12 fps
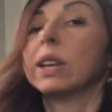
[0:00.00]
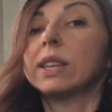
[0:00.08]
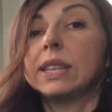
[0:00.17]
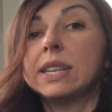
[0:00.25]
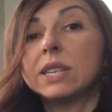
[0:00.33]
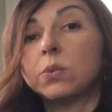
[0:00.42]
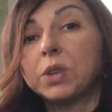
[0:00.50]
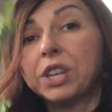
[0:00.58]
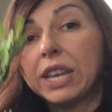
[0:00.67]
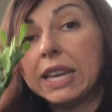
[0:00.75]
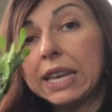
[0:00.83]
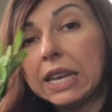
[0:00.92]
this one
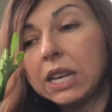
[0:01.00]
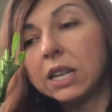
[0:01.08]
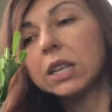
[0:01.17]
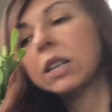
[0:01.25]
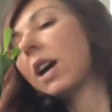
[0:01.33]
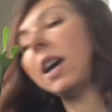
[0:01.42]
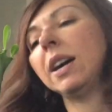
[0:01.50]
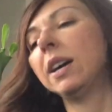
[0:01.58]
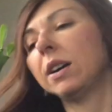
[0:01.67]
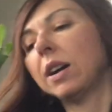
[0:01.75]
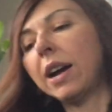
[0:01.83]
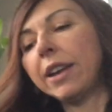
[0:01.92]
here,
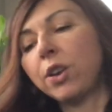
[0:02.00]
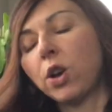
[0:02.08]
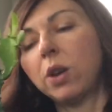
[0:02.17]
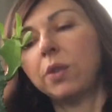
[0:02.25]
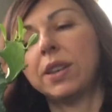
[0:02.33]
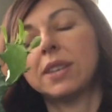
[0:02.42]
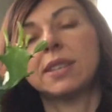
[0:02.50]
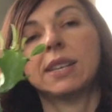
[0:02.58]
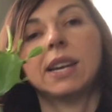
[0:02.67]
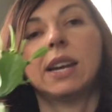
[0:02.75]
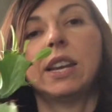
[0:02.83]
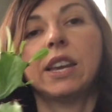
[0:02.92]
I got as a
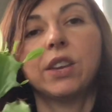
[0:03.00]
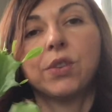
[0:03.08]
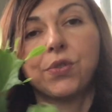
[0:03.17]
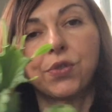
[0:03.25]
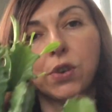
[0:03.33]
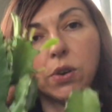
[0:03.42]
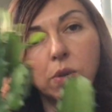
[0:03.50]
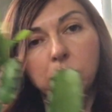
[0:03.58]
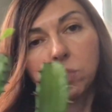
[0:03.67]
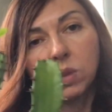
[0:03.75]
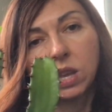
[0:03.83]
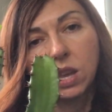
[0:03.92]
cutting
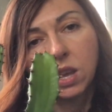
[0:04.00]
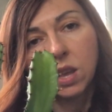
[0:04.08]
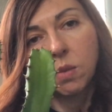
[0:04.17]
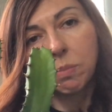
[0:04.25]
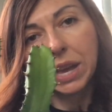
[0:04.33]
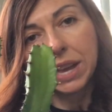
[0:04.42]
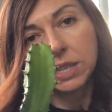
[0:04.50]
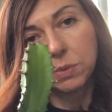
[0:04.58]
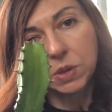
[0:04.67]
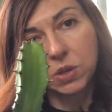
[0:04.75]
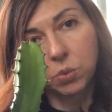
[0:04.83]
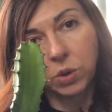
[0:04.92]
from my
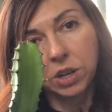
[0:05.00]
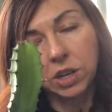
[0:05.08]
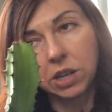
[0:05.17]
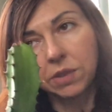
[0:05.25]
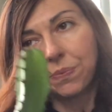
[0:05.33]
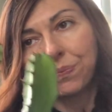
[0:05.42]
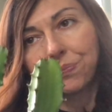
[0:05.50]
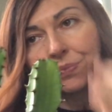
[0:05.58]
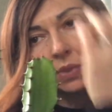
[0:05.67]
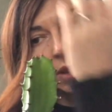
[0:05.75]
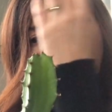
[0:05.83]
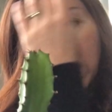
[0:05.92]
husband's work.
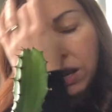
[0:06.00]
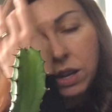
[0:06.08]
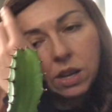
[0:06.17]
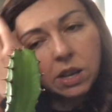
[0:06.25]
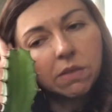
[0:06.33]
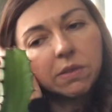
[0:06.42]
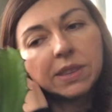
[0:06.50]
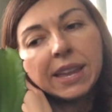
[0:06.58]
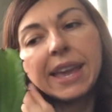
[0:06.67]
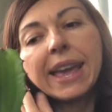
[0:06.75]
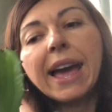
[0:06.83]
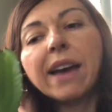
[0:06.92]

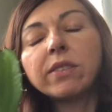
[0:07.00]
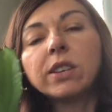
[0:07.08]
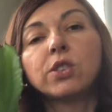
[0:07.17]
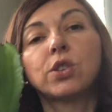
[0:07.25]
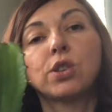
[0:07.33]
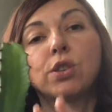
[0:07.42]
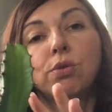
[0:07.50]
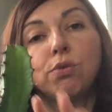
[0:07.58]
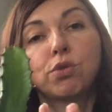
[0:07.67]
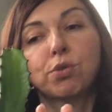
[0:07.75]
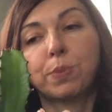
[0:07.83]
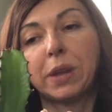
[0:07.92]
They have this
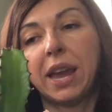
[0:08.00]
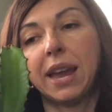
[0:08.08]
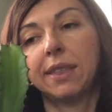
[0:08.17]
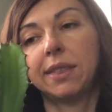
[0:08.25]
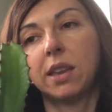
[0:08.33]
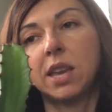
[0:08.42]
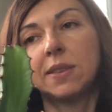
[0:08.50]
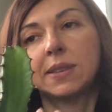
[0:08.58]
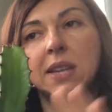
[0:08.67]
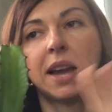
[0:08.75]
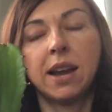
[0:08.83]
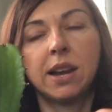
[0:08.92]
huge plant. It's
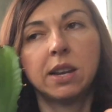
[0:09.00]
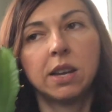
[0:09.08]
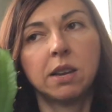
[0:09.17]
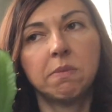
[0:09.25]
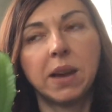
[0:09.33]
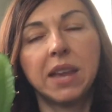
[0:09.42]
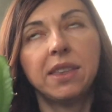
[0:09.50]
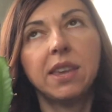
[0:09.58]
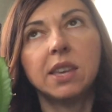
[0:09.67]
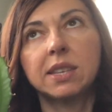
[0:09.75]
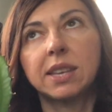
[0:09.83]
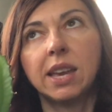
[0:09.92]
kind of, I
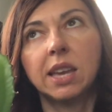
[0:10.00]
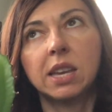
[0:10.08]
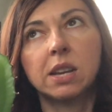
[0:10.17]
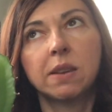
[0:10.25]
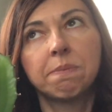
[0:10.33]
think it's like